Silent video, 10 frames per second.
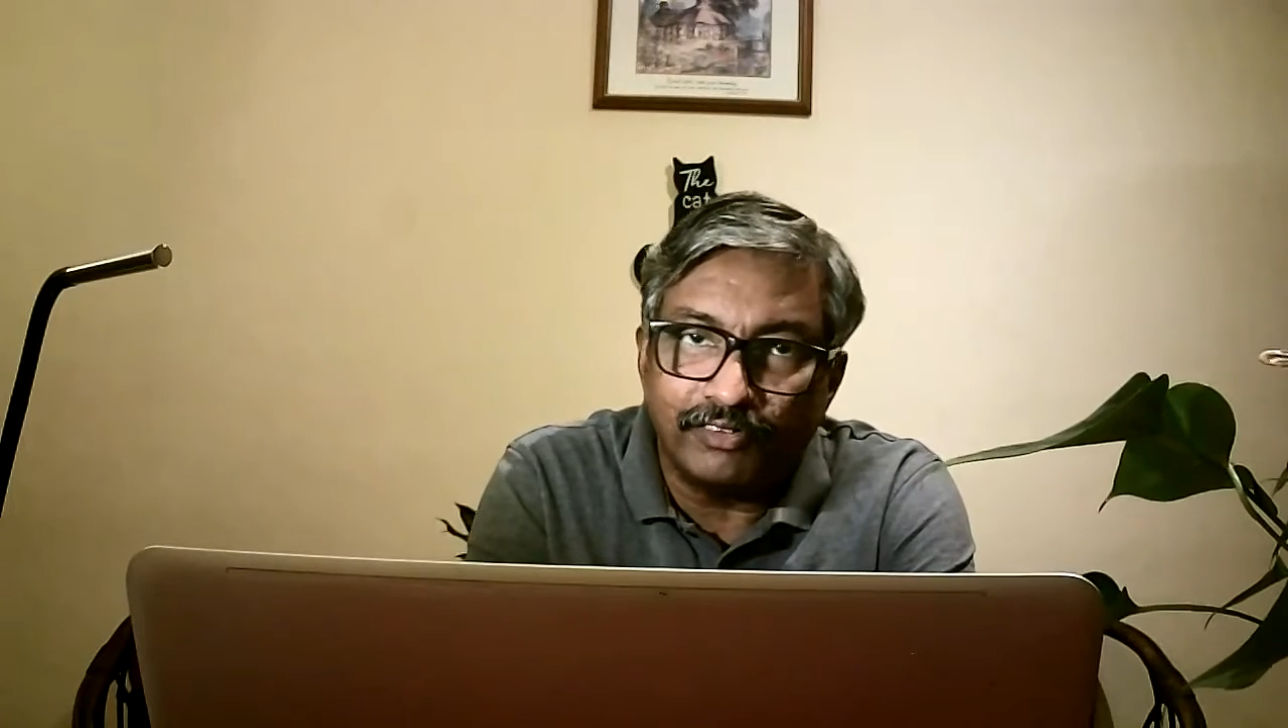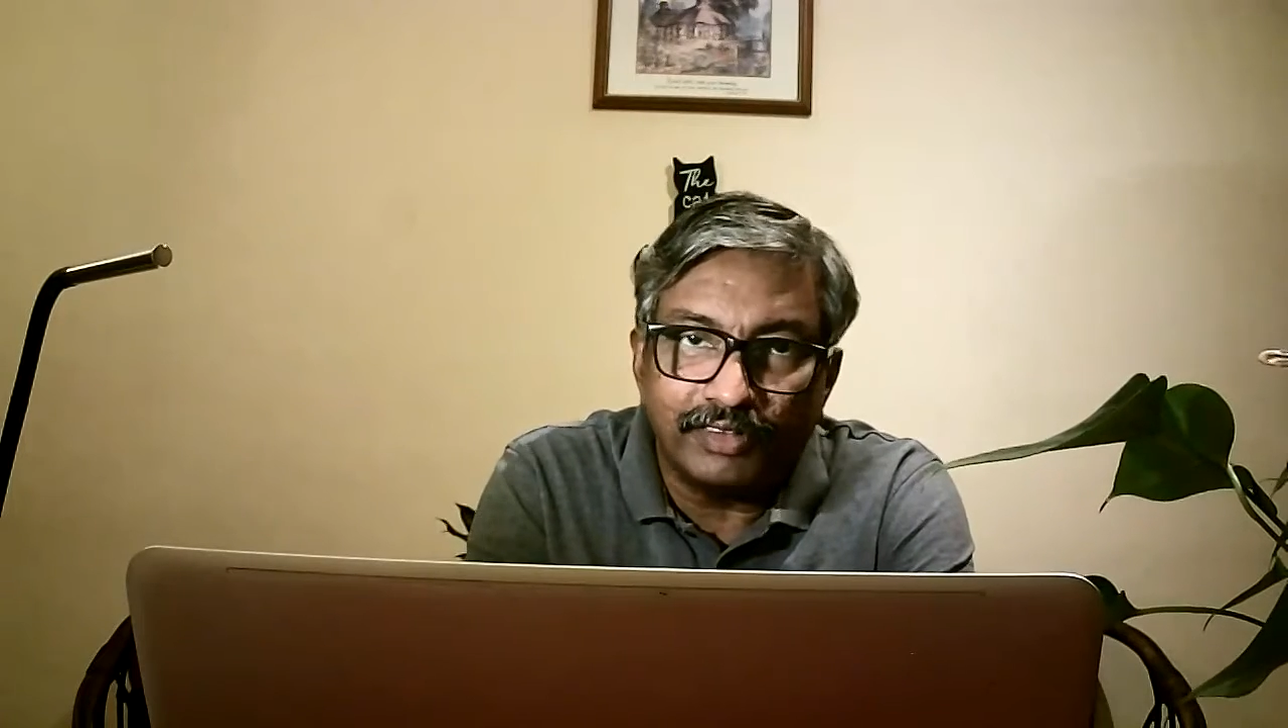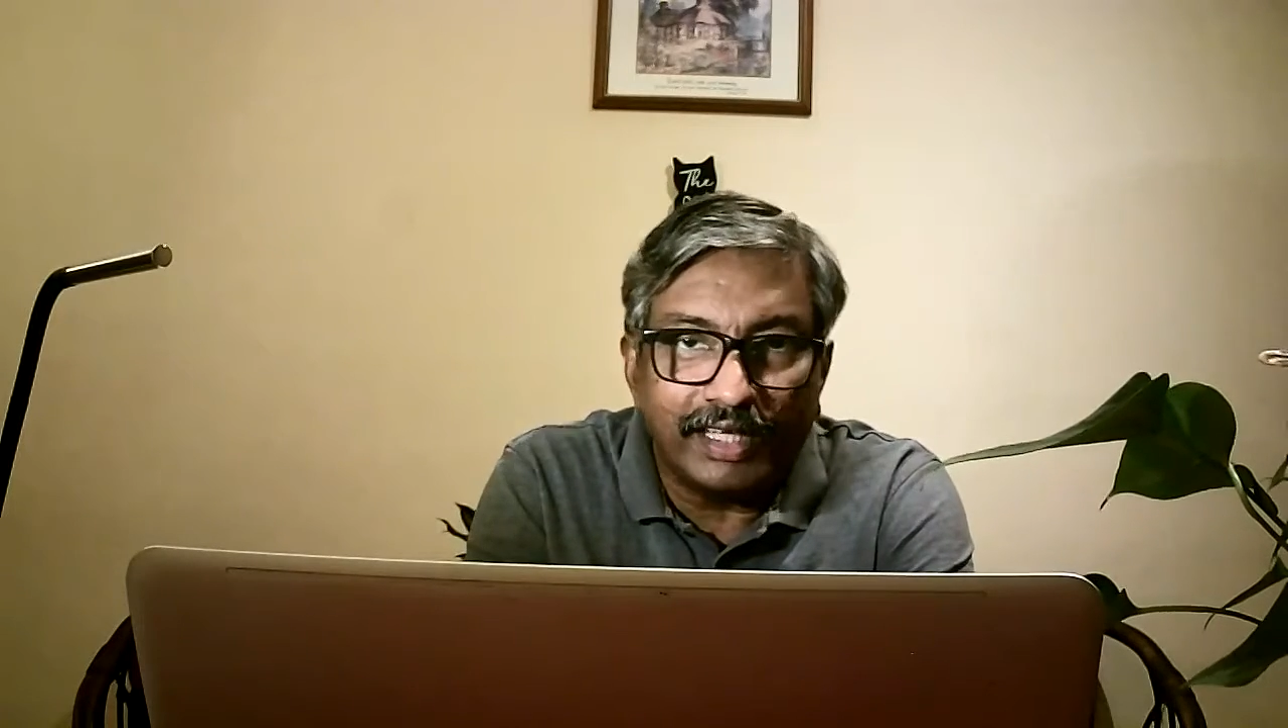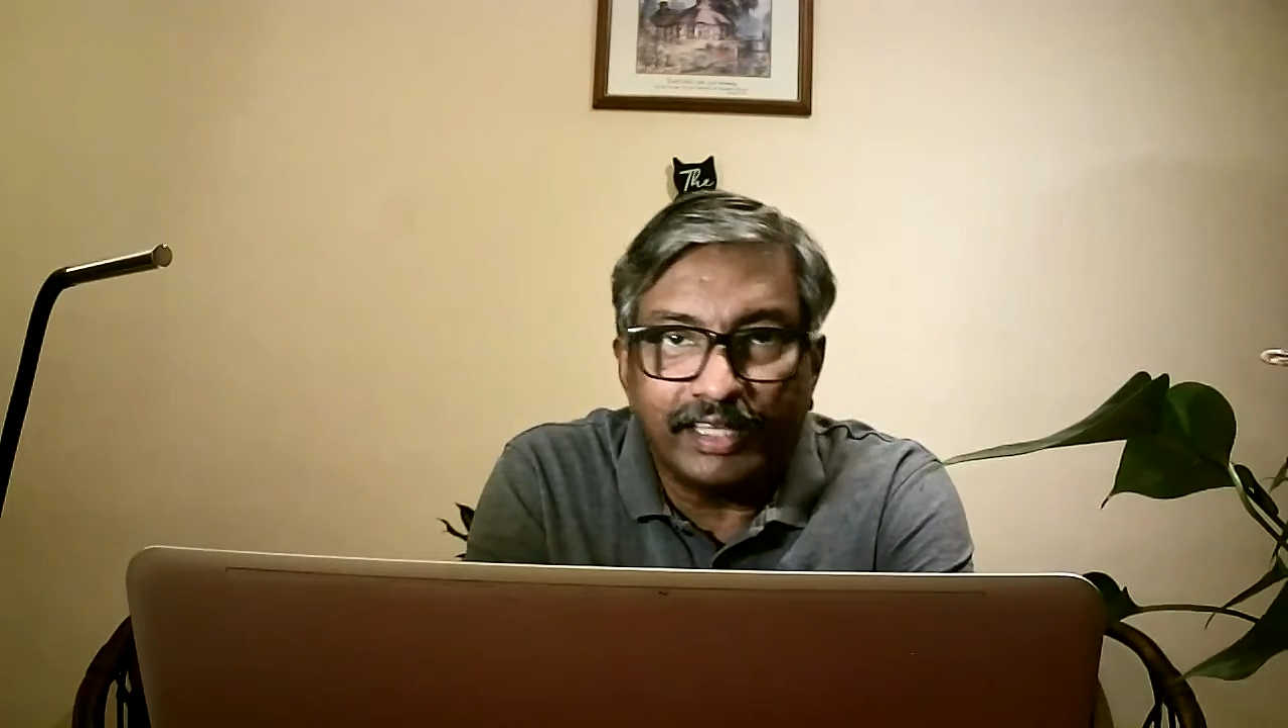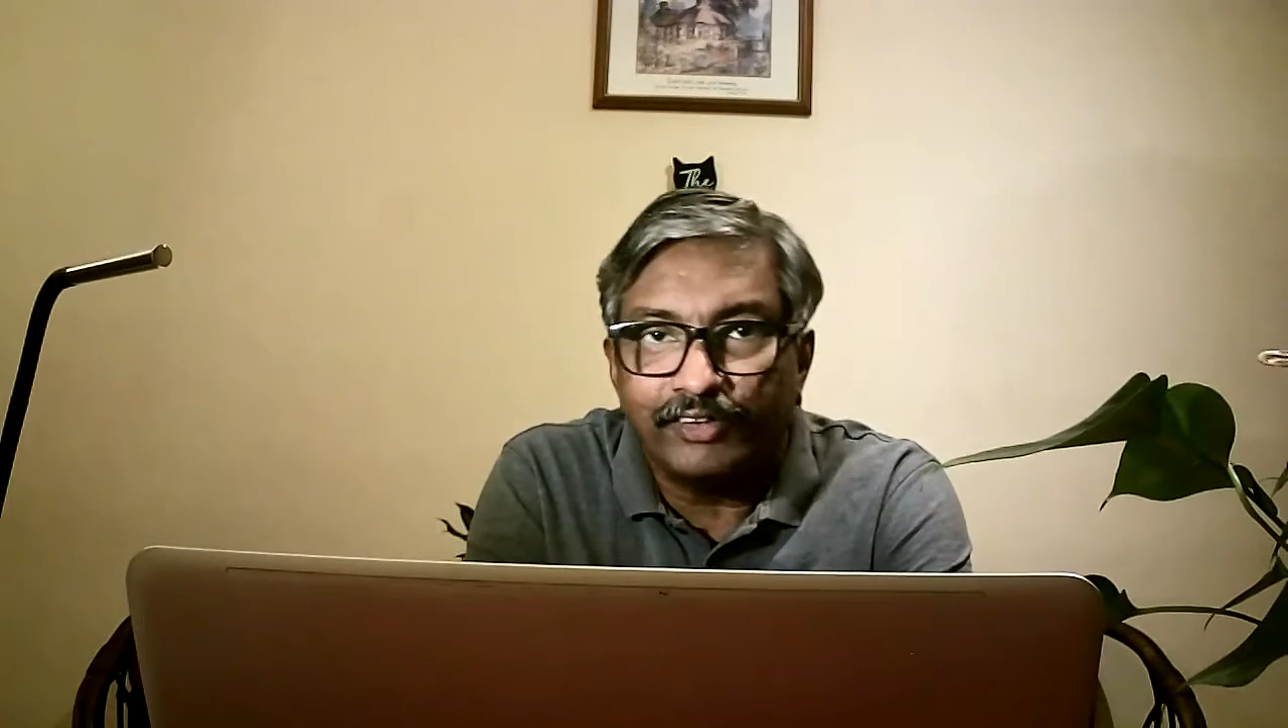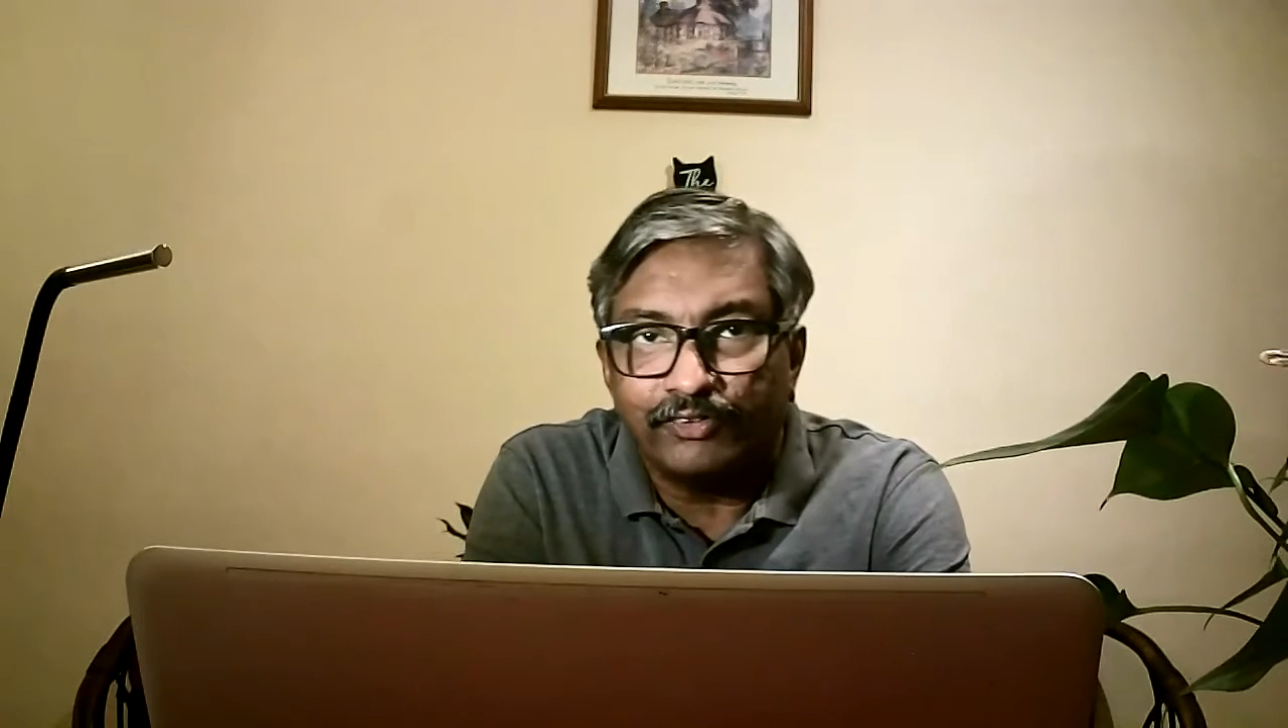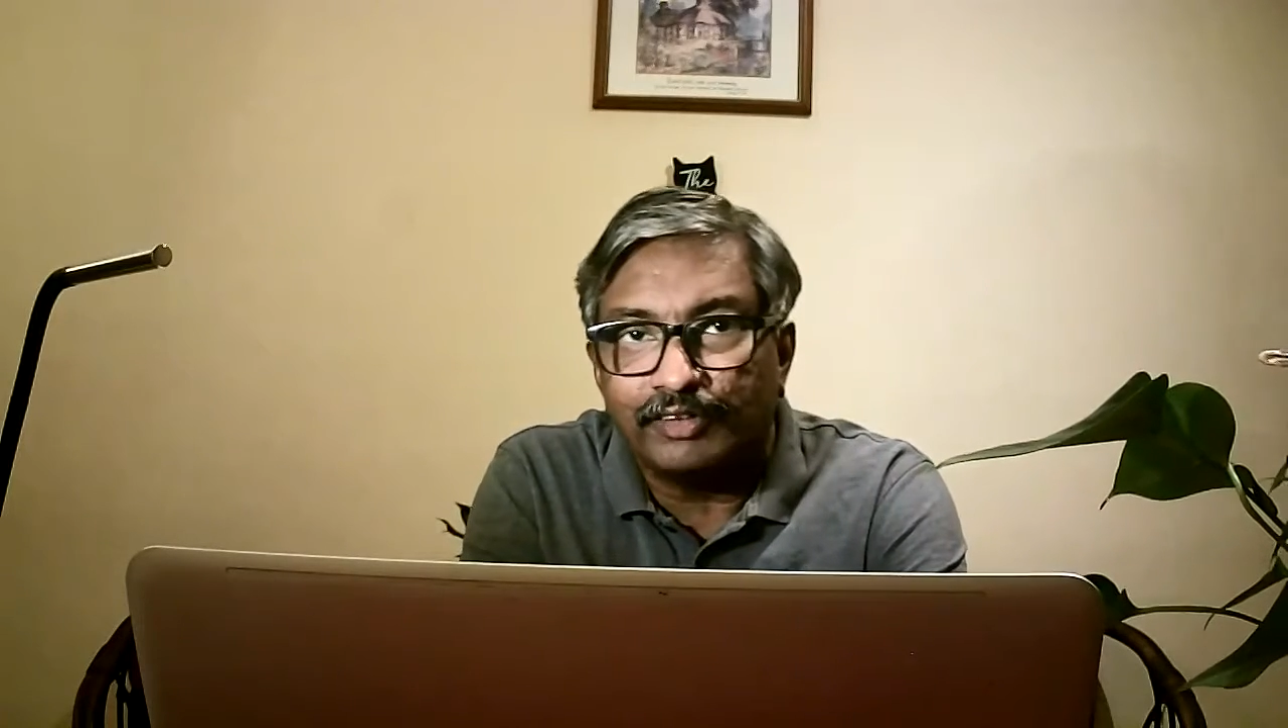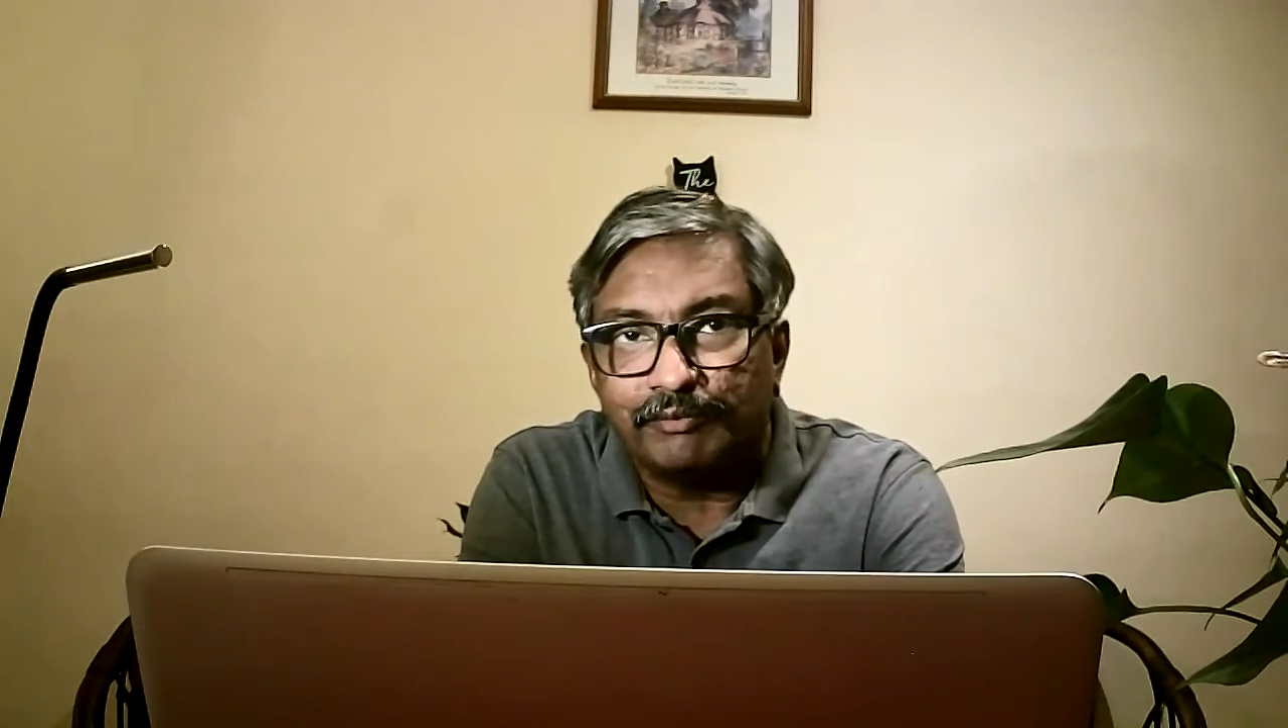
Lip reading: got high on the